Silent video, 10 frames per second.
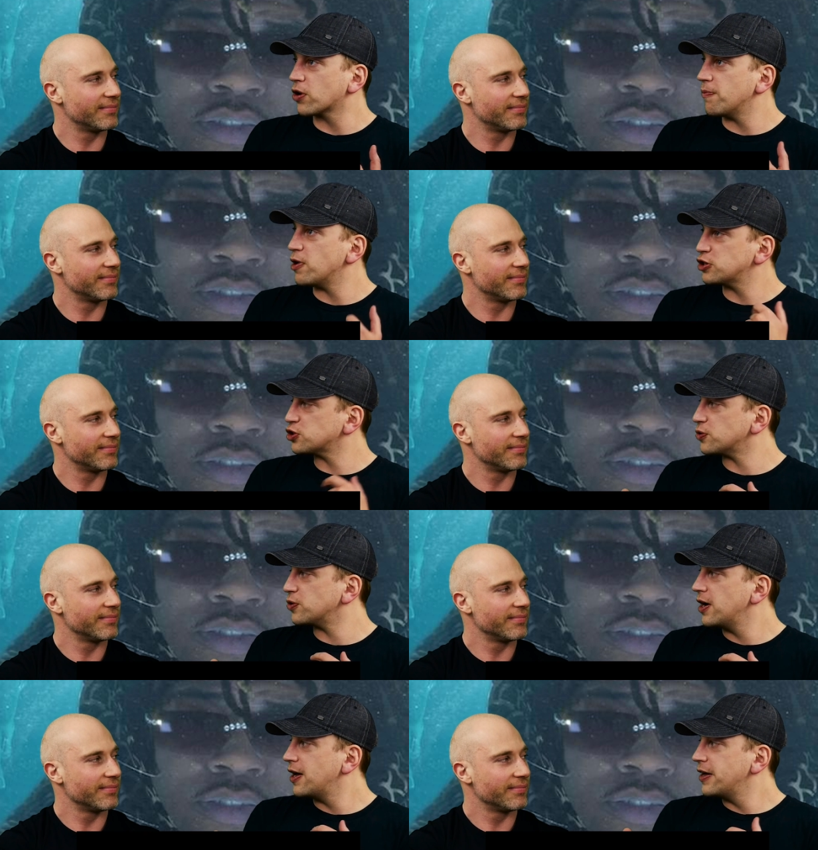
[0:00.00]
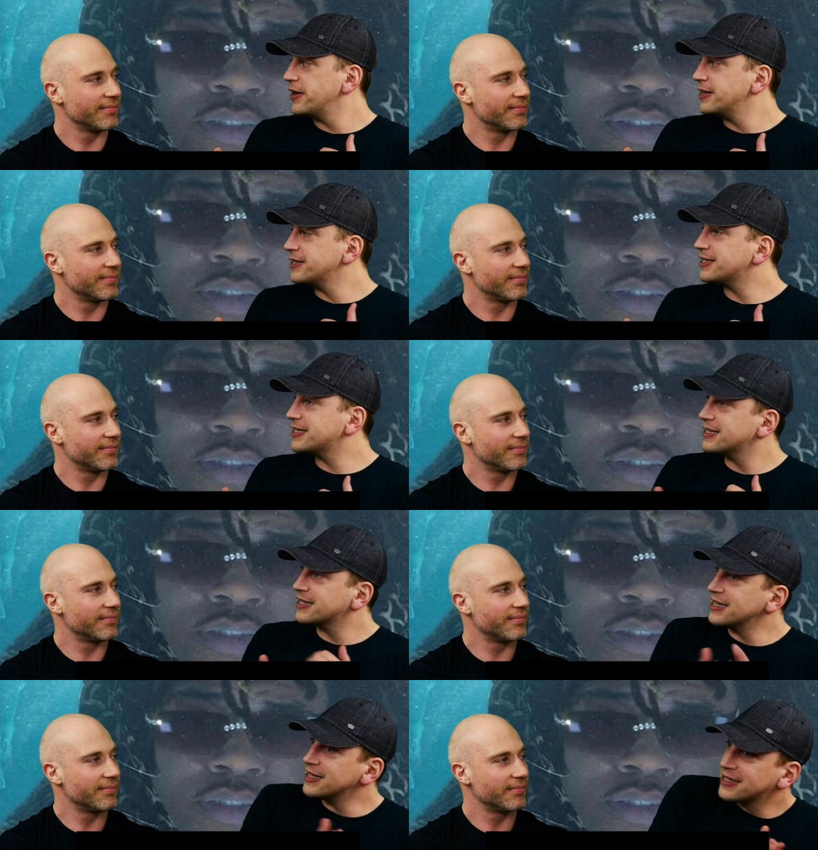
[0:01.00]
Speaker 1: commercial
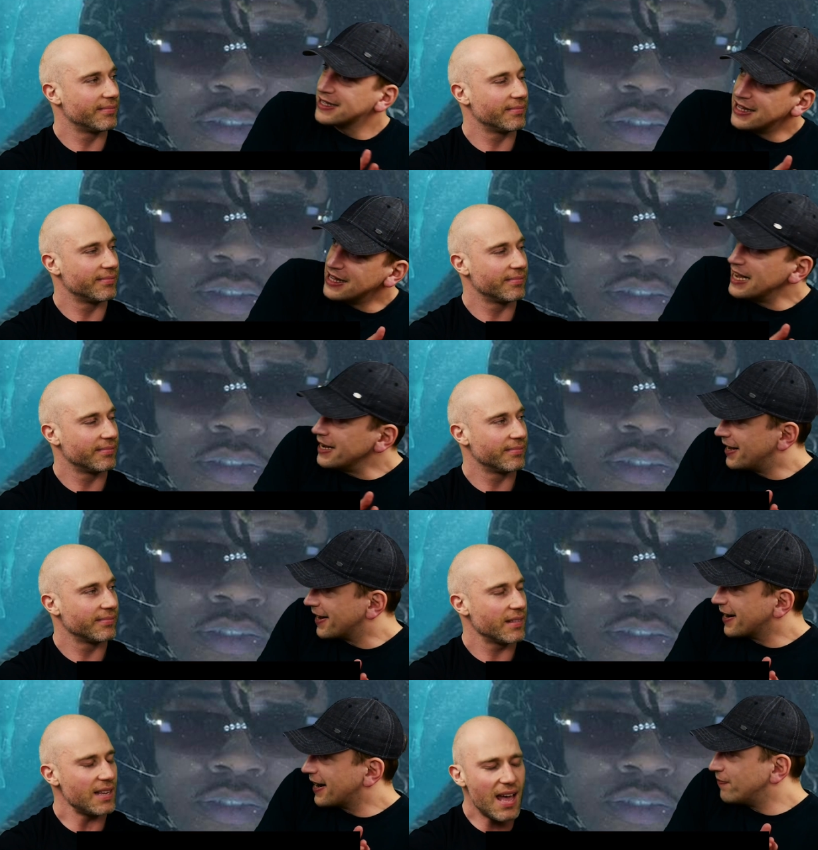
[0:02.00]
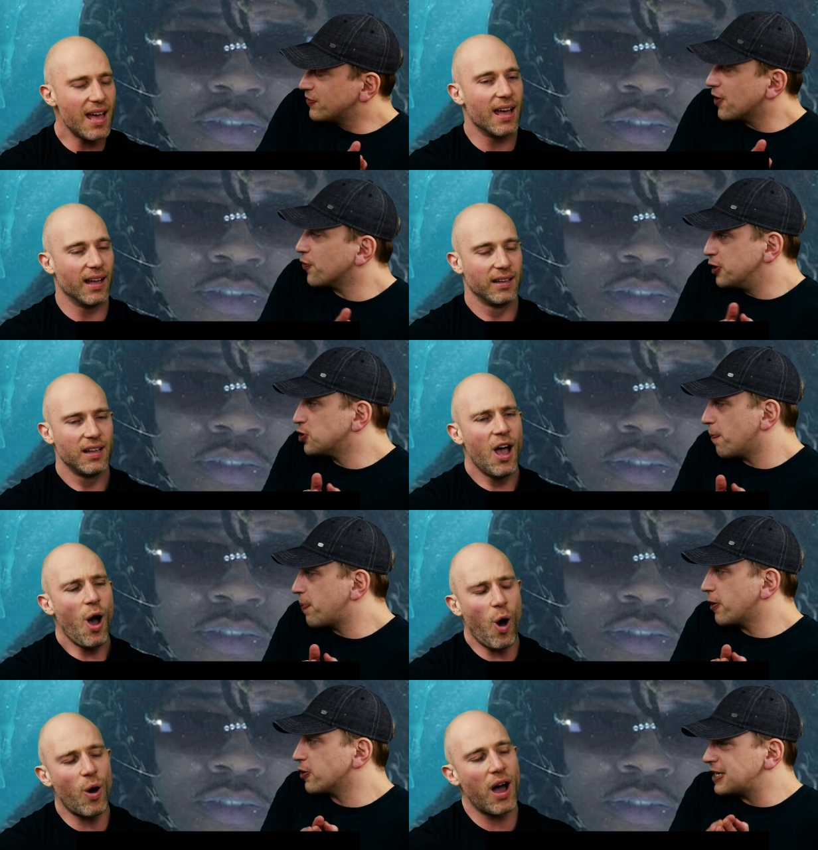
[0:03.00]
leaning and yeah. than John
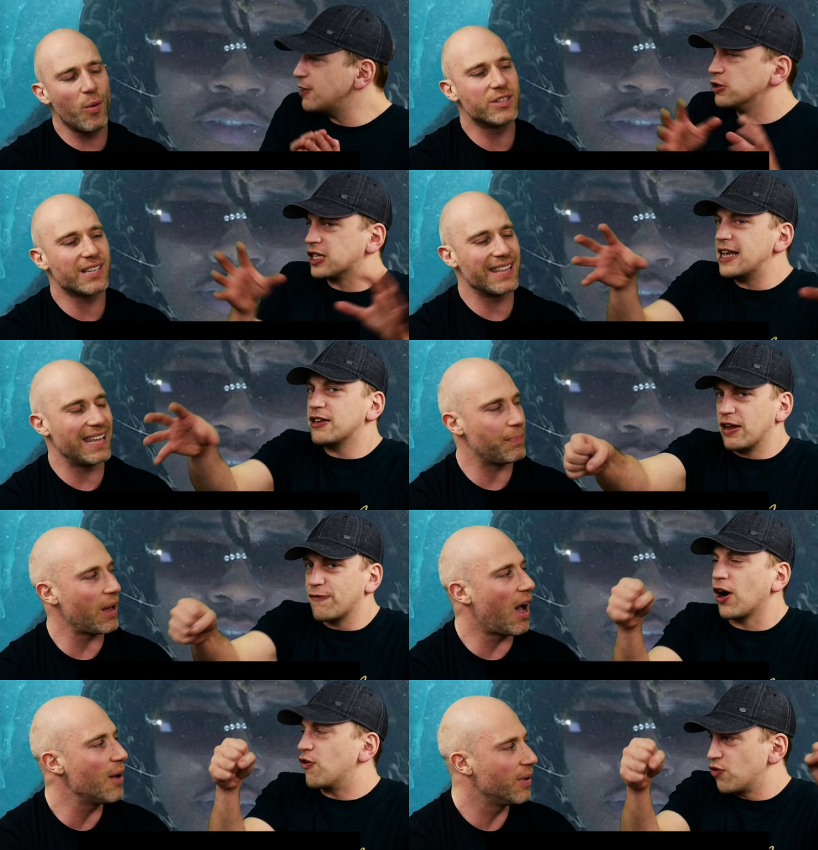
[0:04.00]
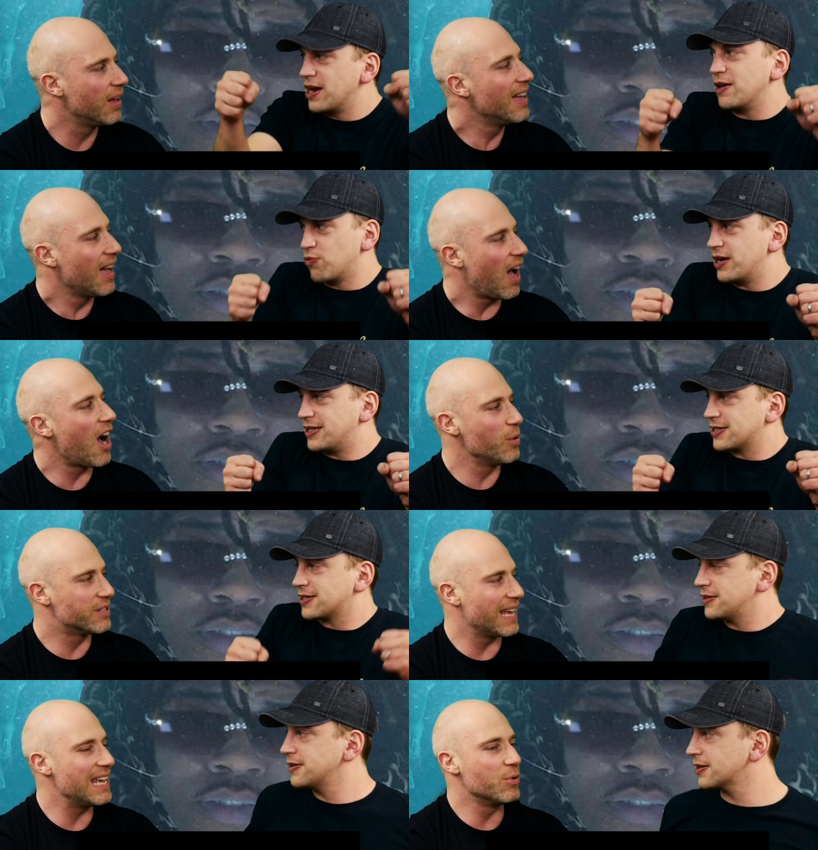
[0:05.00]
Peel because oh, he was he, he'd find I, really weird. I would
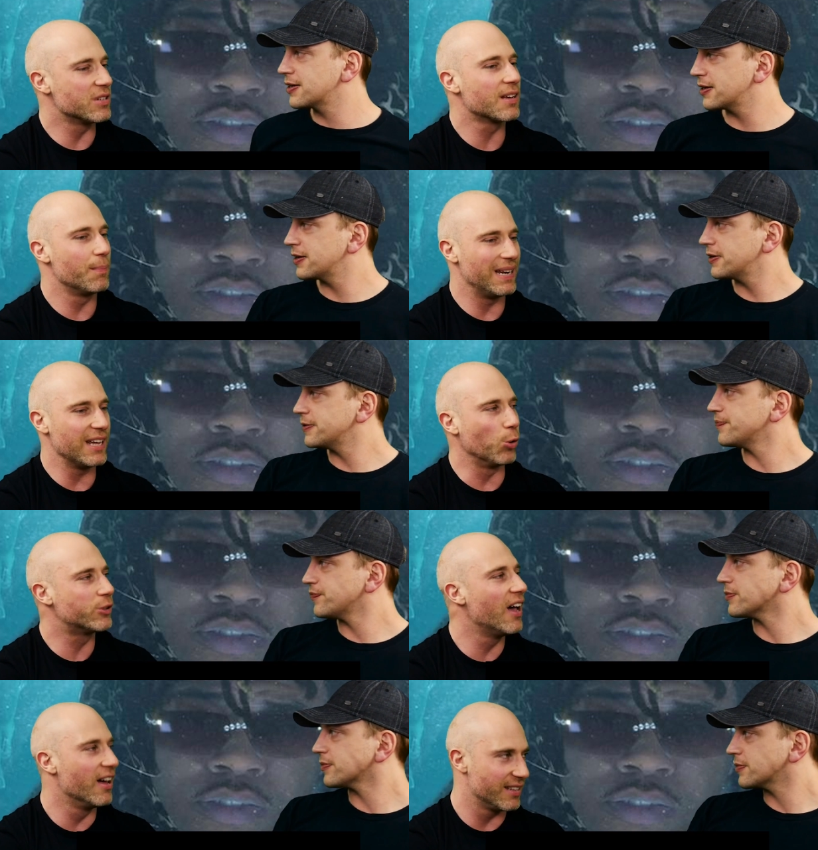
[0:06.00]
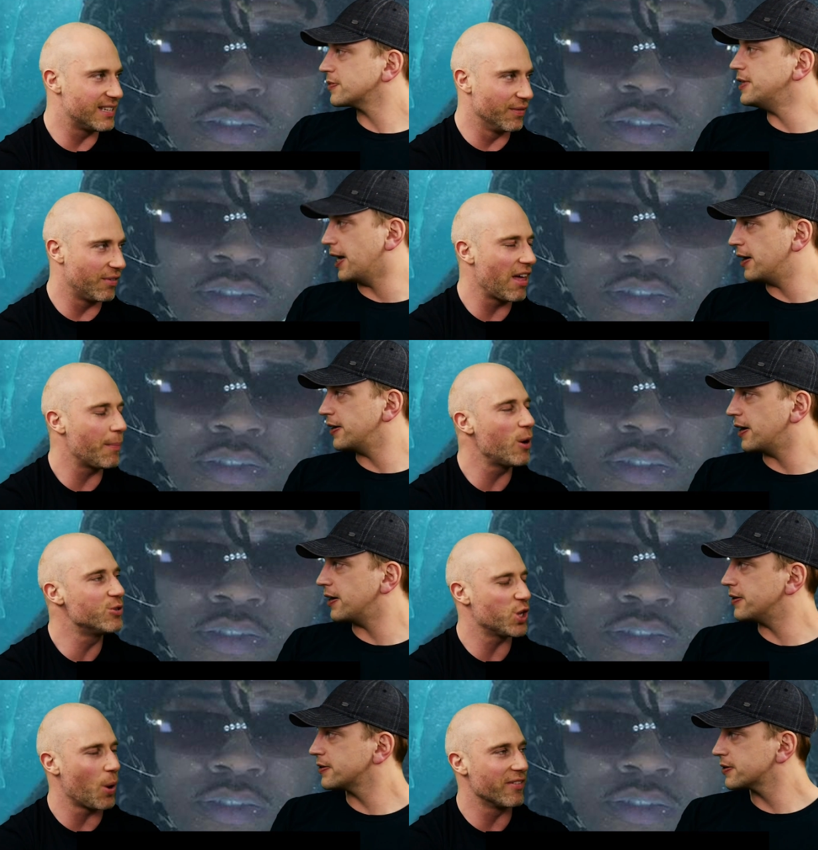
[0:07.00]
say
Speaker 2: he was completely alternative, yeah, right? yeah opposed
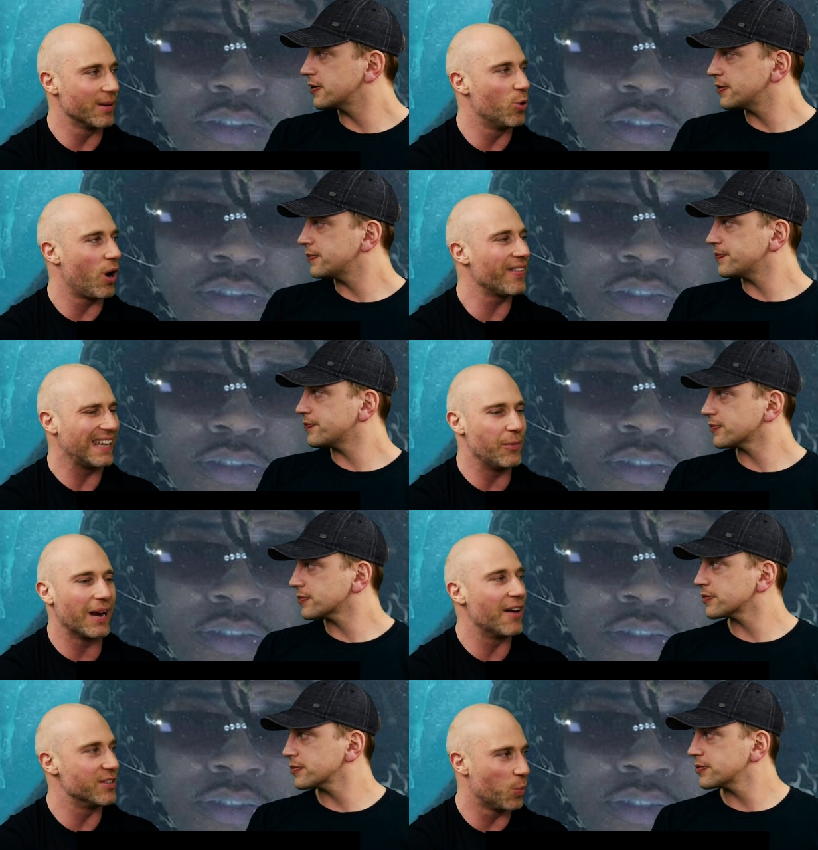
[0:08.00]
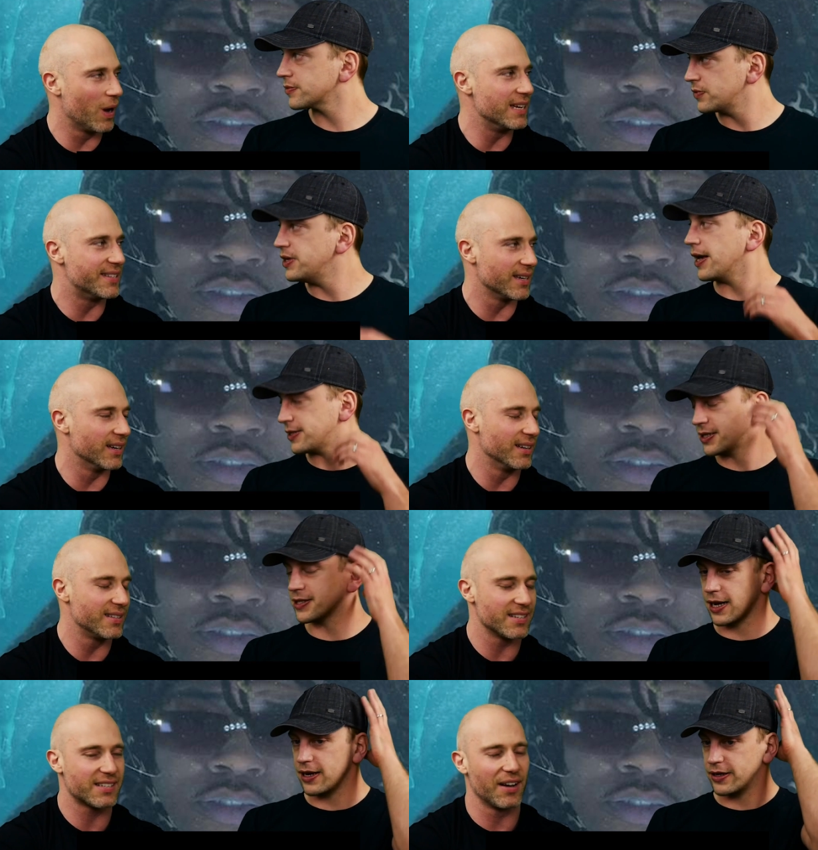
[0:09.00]
yeah. to you having a more. I think he went out of his way yes, to
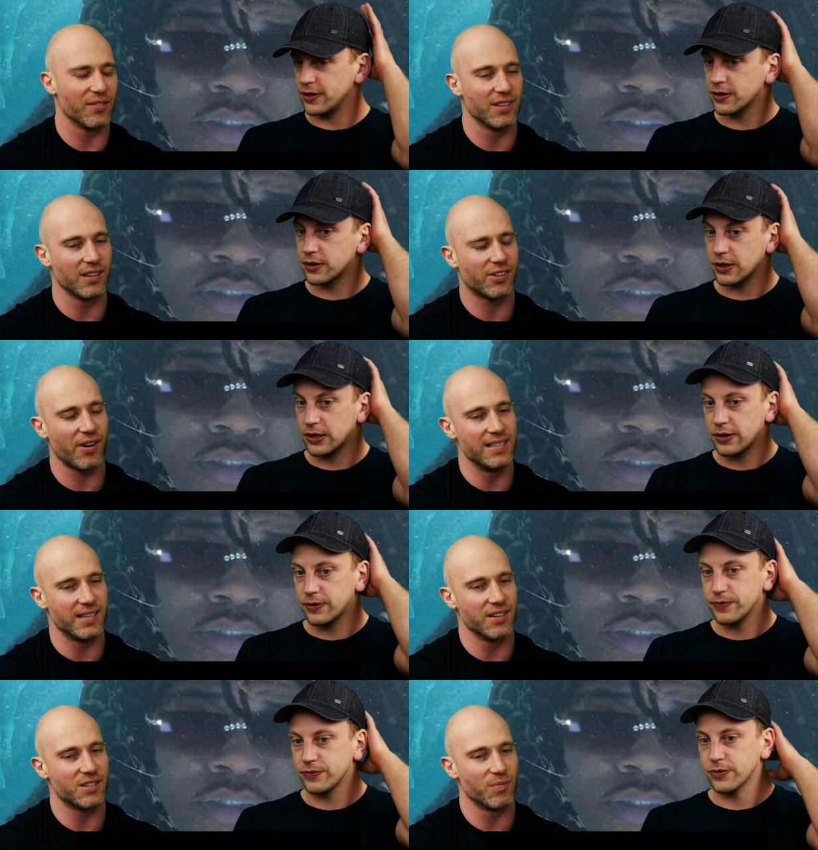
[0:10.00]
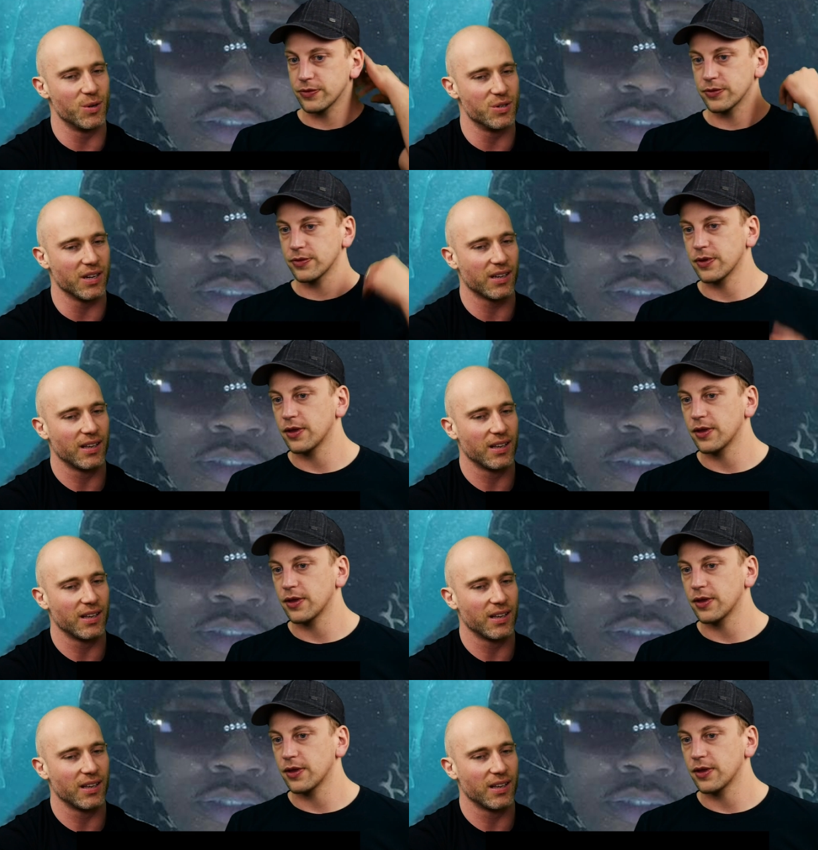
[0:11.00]
exactly. discover the craziness of music.